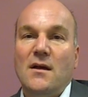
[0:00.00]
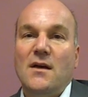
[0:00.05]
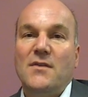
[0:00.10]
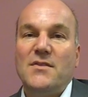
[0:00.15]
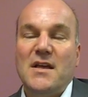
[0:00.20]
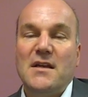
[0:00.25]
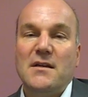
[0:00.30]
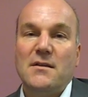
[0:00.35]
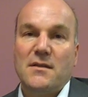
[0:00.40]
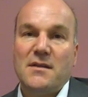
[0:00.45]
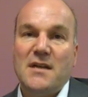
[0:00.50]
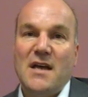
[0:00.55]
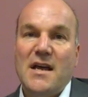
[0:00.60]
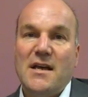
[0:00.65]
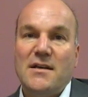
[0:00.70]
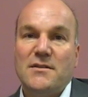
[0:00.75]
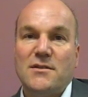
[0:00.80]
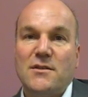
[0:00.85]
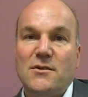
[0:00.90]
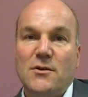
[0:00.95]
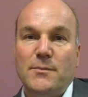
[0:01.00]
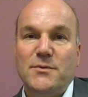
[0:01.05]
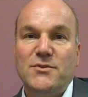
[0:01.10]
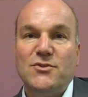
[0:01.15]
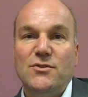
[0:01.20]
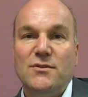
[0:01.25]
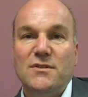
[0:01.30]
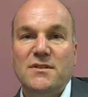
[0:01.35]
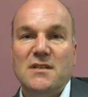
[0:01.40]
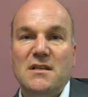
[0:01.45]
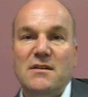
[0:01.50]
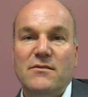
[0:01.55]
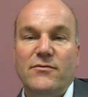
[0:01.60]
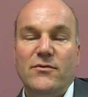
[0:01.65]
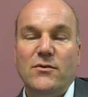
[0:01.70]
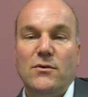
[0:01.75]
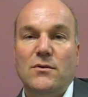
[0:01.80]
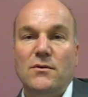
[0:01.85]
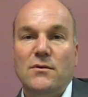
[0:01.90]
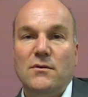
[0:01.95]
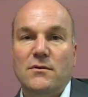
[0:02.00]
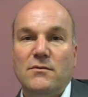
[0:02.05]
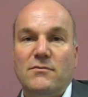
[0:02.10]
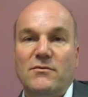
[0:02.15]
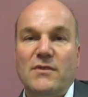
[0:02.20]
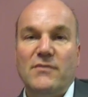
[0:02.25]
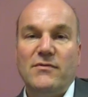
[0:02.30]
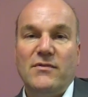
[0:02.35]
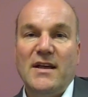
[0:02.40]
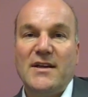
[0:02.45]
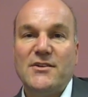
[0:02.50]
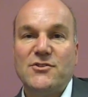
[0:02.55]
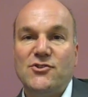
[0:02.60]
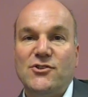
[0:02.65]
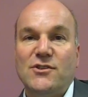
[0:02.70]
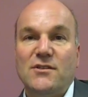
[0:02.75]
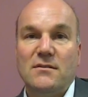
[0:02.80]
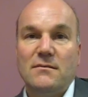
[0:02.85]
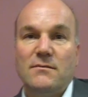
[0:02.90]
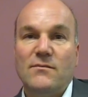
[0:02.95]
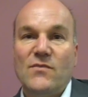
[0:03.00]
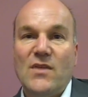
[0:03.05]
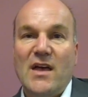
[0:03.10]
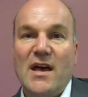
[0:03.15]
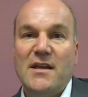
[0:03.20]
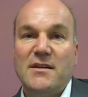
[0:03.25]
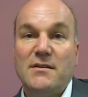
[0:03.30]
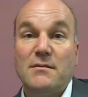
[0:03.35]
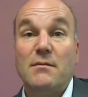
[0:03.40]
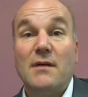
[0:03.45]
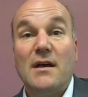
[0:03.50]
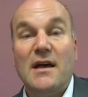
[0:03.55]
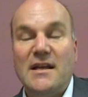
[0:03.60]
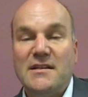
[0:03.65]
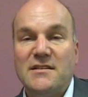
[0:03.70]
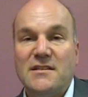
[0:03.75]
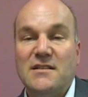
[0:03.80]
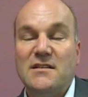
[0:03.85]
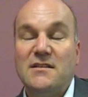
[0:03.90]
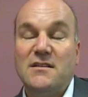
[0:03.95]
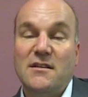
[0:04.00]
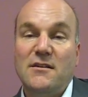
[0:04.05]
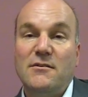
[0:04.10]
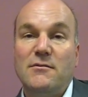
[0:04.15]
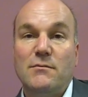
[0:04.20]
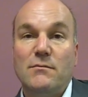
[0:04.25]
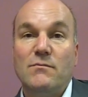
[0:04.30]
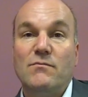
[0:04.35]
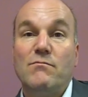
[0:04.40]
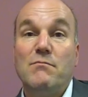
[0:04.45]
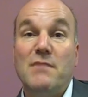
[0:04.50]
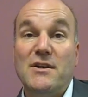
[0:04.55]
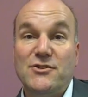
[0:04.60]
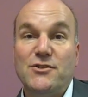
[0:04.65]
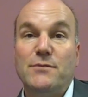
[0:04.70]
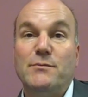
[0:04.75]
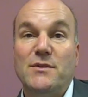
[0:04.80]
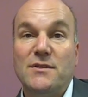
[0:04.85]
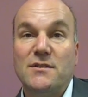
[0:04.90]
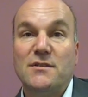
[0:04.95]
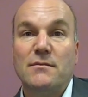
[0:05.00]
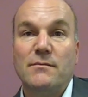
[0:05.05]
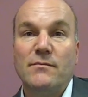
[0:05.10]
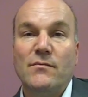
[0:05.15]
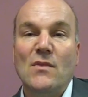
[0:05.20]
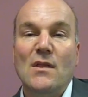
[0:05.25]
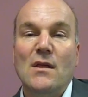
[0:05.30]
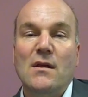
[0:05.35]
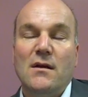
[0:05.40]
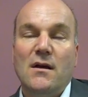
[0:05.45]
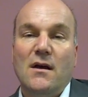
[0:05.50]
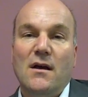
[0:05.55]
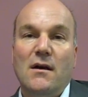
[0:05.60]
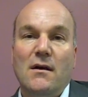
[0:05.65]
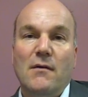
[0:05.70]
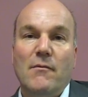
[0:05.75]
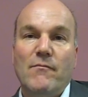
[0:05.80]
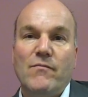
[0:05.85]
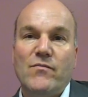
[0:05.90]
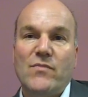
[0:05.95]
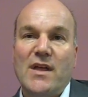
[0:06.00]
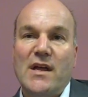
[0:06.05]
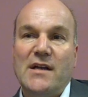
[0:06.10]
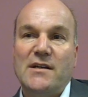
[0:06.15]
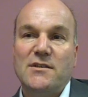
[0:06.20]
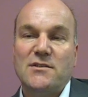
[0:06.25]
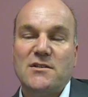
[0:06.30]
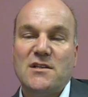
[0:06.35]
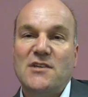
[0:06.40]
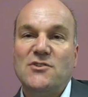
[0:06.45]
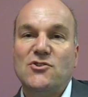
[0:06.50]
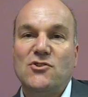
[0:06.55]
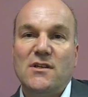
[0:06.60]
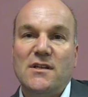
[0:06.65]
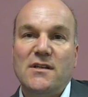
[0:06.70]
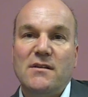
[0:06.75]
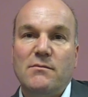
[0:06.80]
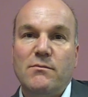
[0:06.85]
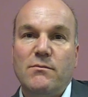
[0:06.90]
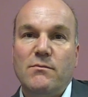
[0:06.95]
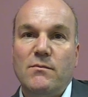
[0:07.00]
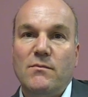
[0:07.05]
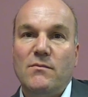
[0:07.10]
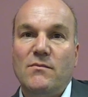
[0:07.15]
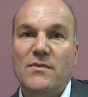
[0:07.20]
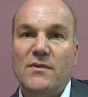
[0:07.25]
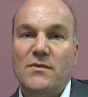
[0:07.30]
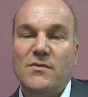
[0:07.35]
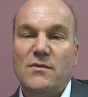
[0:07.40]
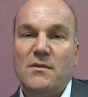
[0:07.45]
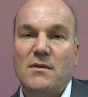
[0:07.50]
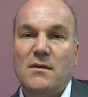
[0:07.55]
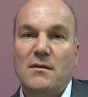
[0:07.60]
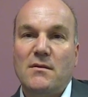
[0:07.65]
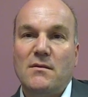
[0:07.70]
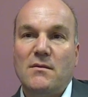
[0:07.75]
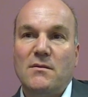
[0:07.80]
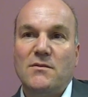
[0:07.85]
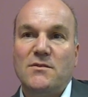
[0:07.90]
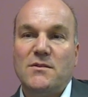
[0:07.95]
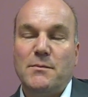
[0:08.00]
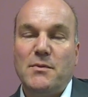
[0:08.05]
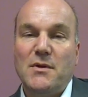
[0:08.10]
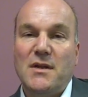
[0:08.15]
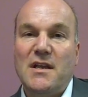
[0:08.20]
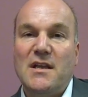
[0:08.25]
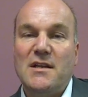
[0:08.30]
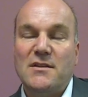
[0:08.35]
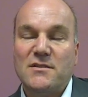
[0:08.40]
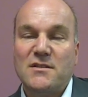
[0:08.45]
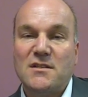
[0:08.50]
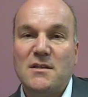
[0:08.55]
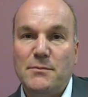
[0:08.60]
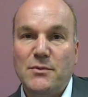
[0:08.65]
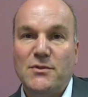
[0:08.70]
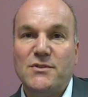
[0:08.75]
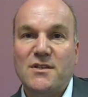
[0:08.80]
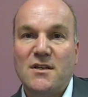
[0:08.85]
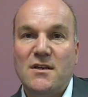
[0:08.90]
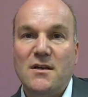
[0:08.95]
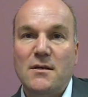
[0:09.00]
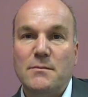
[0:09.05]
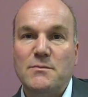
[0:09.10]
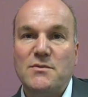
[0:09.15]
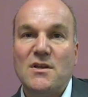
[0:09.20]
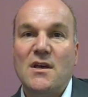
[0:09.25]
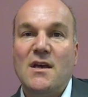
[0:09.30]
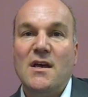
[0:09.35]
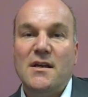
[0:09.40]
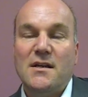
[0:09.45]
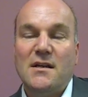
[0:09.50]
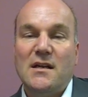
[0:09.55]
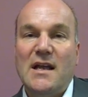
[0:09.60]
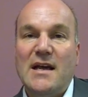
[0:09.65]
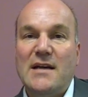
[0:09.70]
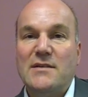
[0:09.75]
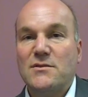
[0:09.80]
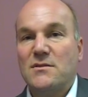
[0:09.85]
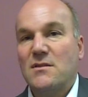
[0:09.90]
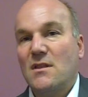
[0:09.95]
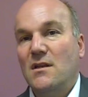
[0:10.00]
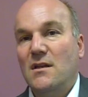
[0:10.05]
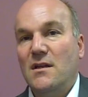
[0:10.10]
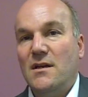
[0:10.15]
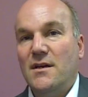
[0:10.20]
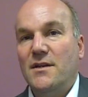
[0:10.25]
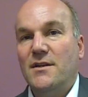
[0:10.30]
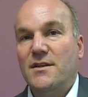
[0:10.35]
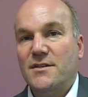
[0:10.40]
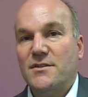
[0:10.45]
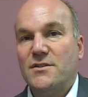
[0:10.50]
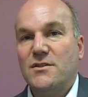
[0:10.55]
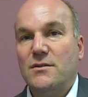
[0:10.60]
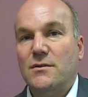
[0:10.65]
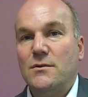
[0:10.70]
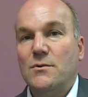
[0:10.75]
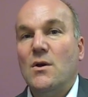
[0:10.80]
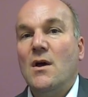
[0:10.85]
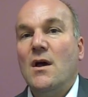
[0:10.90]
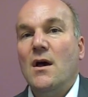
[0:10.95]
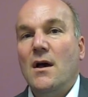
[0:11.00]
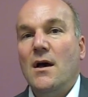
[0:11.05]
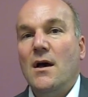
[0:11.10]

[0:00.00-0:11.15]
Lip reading: At the end of the day, it's an opportunity for reflection and indeed measurement. And essentially, to put it in simple terms, it allows the learner to